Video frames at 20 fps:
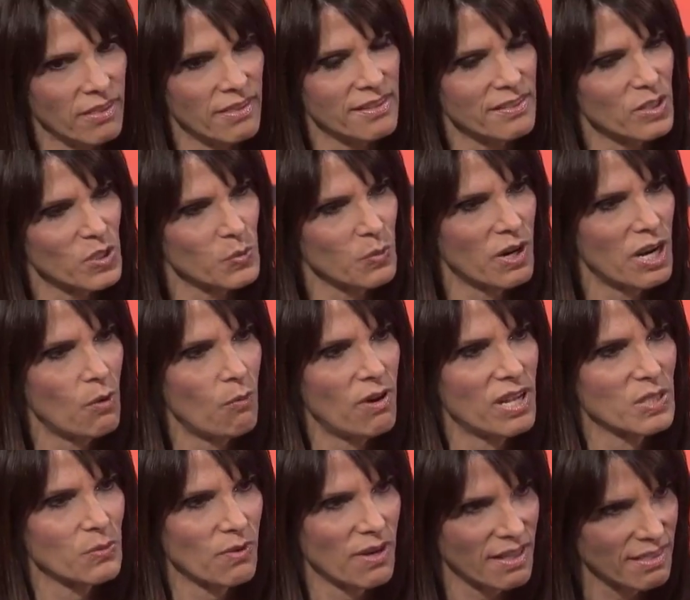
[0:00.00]
this is where I
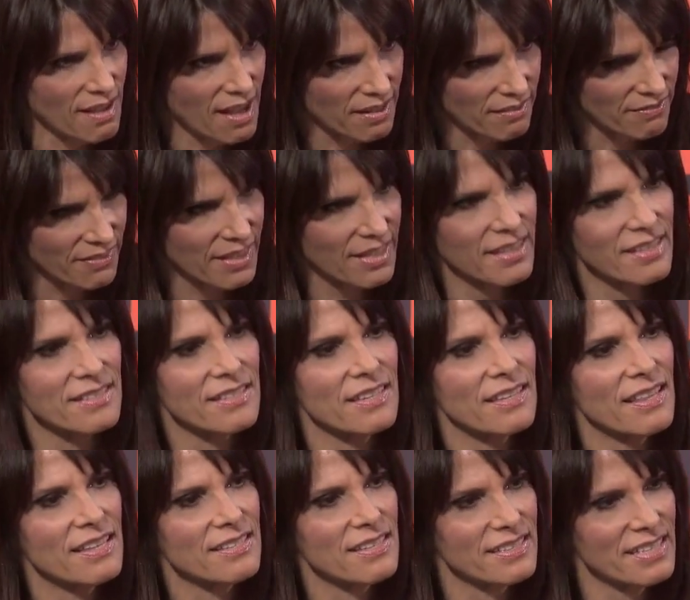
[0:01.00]
was when I thought of this, and
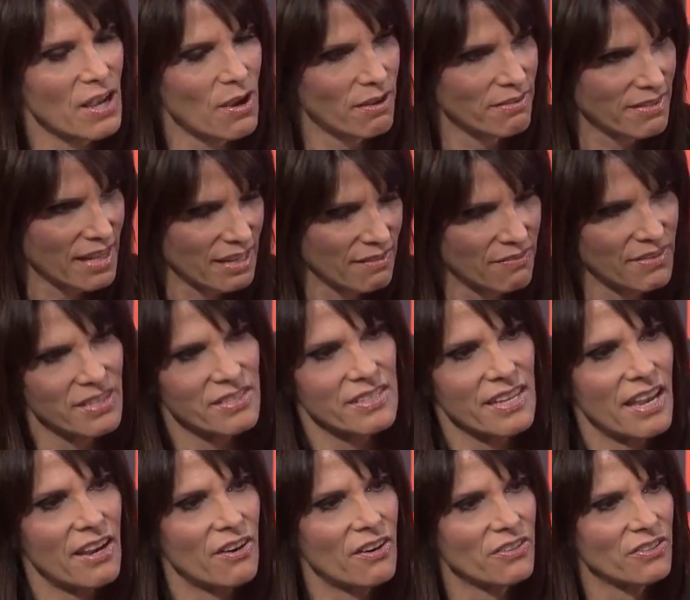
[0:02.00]
this is how I thought of this
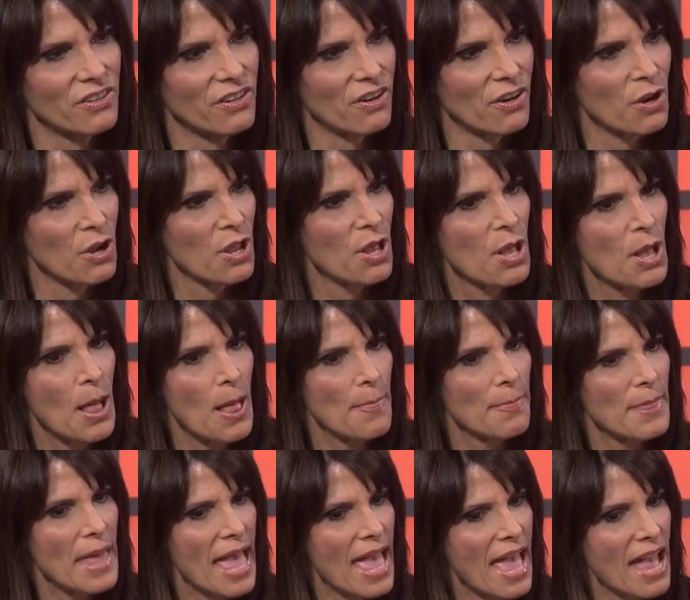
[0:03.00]
character.
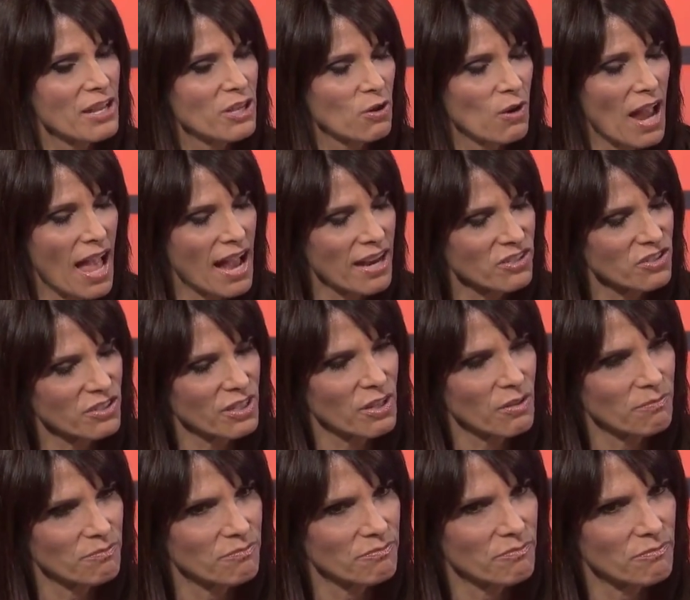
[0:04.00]
And you're
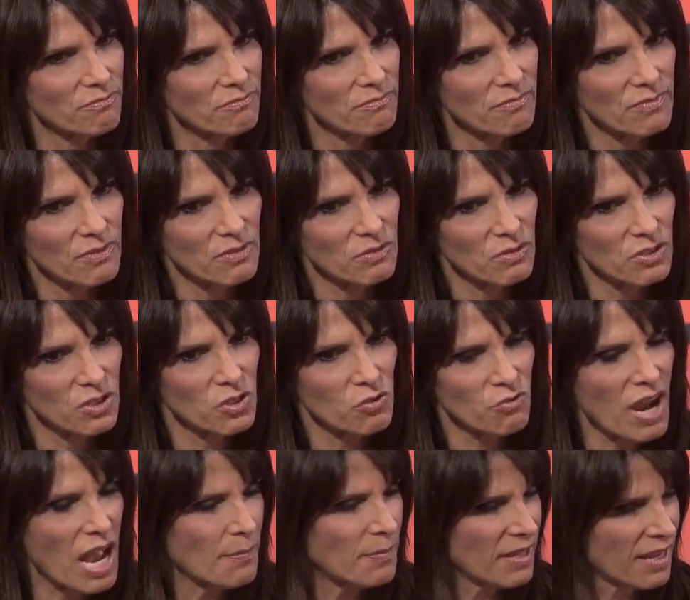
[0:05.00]
actually
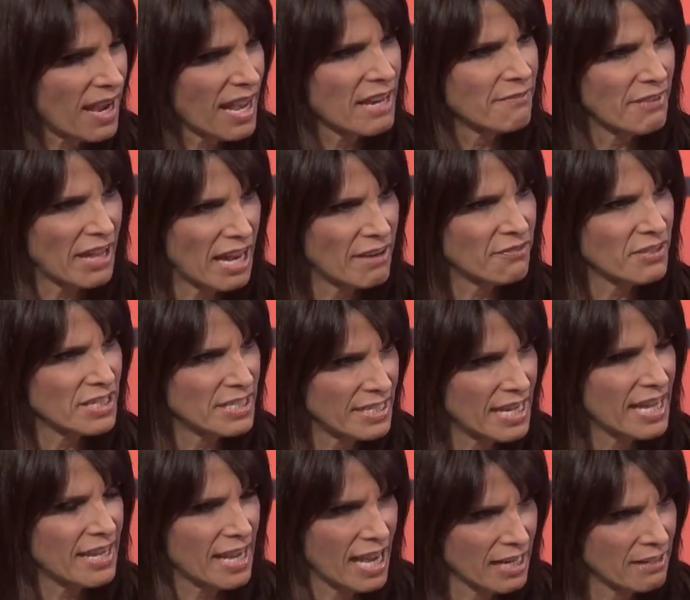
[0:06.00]
describing kind of
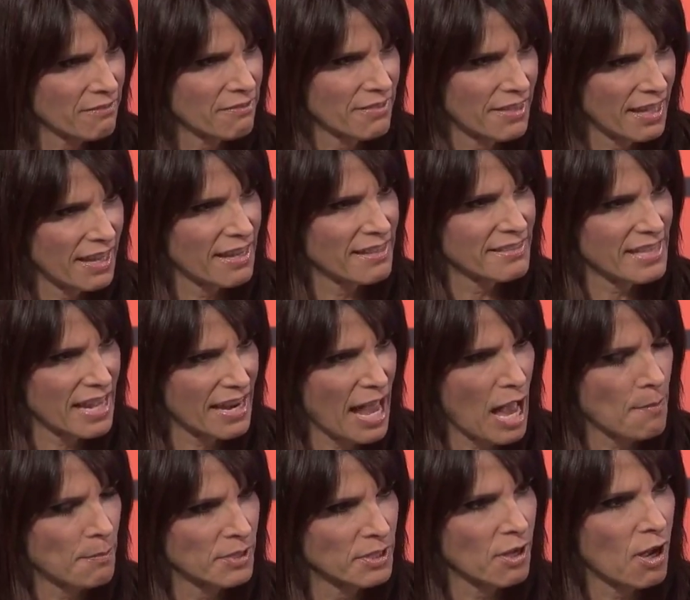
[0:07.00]
everyday kind of things that
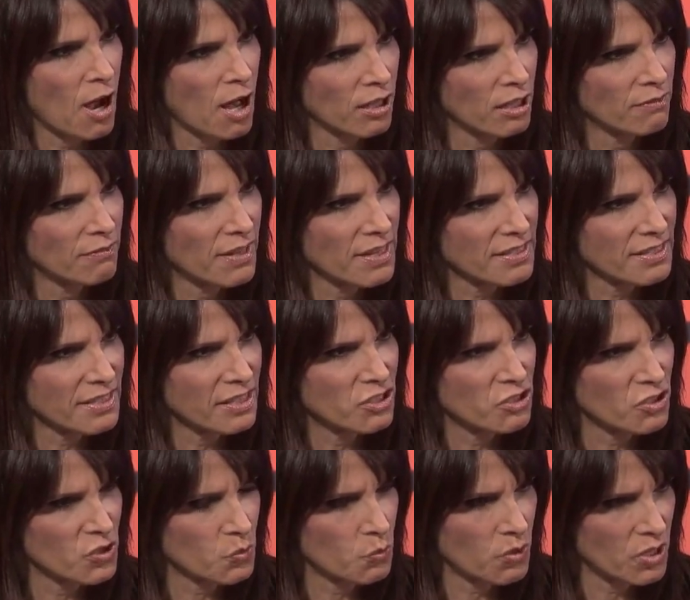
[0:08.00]
happen to all of us. It's
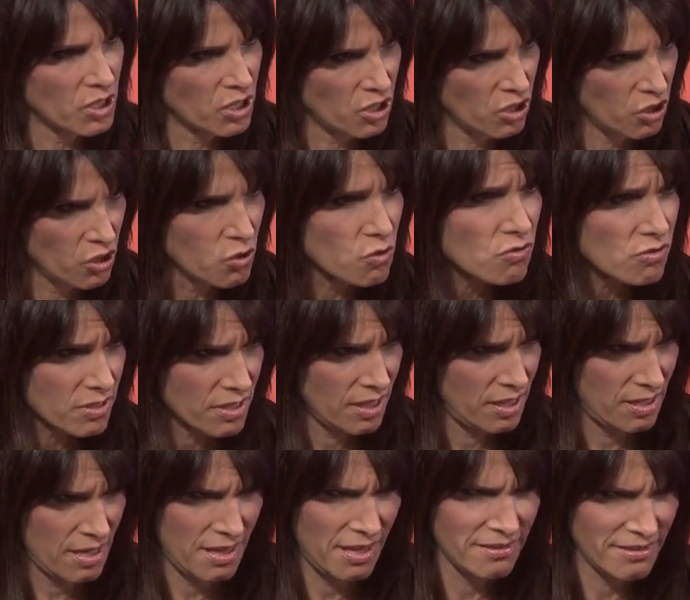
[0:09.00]
just when you
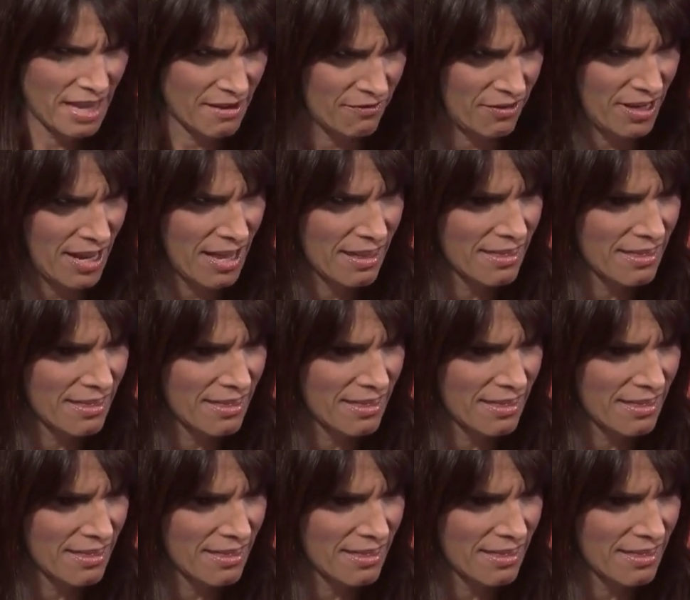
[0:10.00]
see these everyday